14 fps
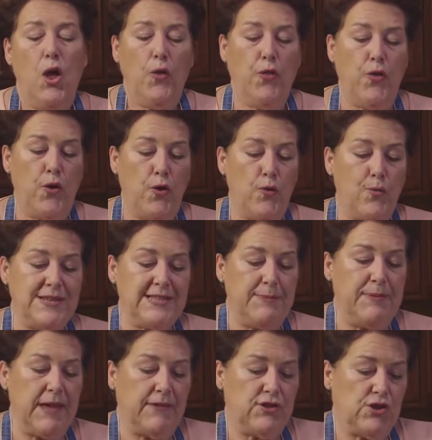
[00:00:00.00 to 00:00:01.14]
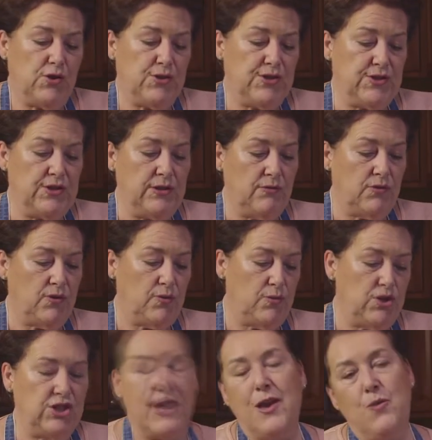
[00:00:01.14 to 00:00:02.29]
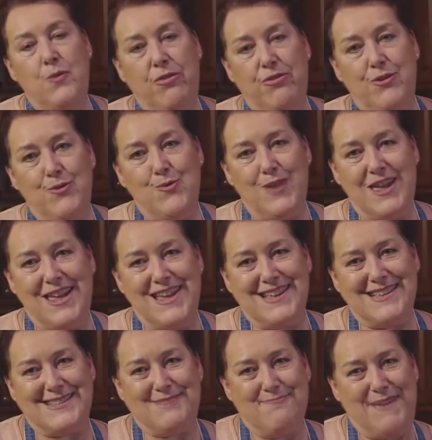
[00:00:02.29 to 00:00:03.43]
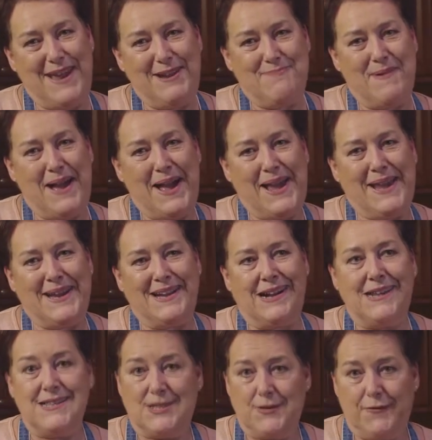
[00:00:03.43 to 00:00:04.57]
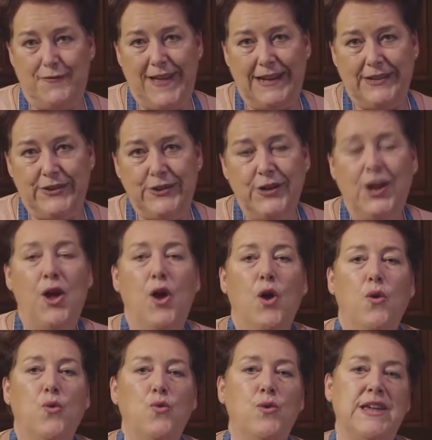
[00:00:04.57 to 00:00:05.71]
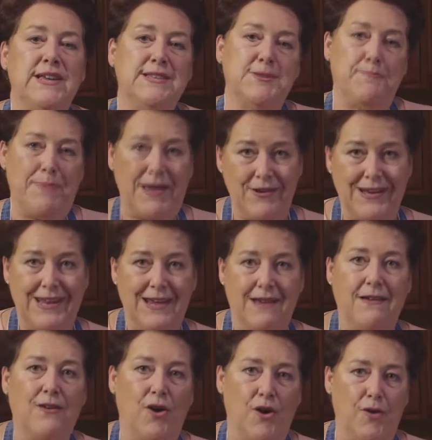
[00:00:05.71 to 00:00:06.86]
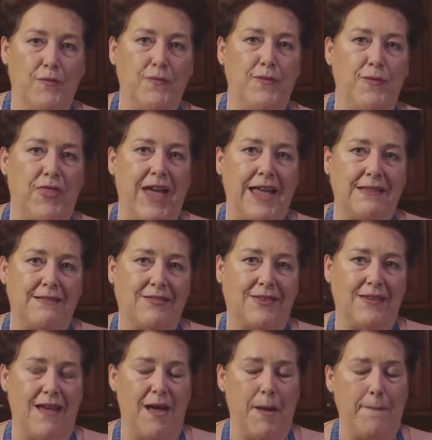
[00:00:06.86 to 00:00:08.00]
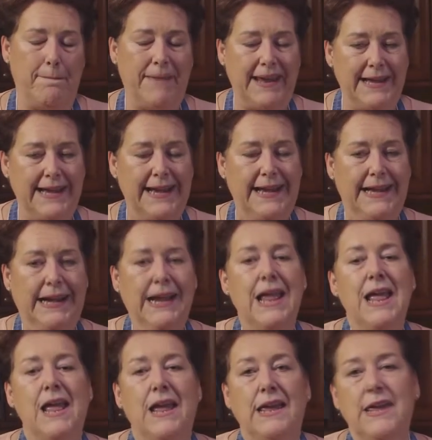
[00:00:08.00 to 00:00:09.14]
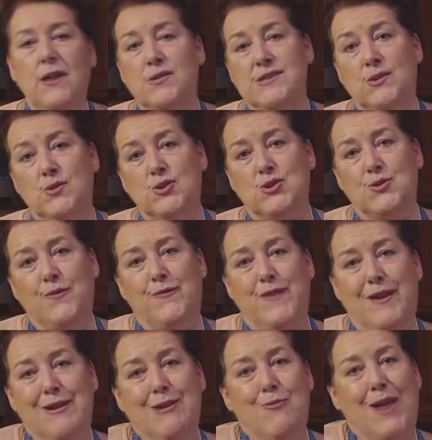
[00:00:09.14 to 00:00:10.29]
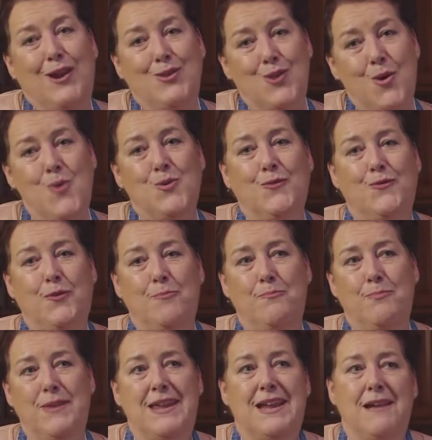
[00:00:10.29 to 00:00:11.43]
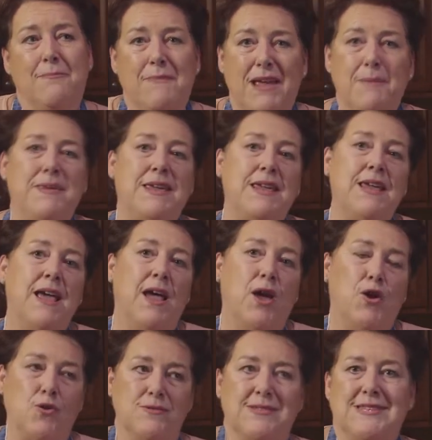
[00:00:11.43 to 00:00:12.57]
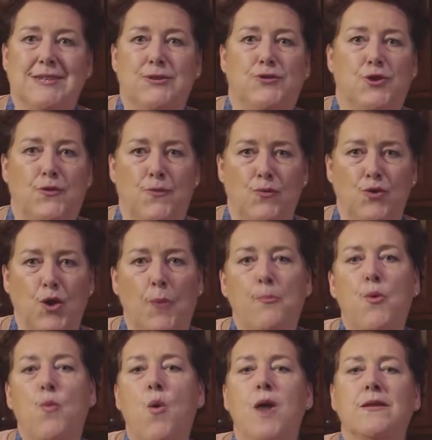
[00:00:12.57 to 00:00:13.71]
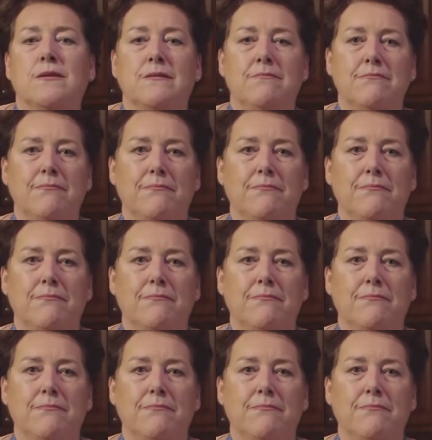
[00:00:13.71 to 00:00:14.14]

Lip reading: The recipe I've chosen to share with you is made by Felder, who is a pioneer of that baking. He is also very well known for being maybe considered the #1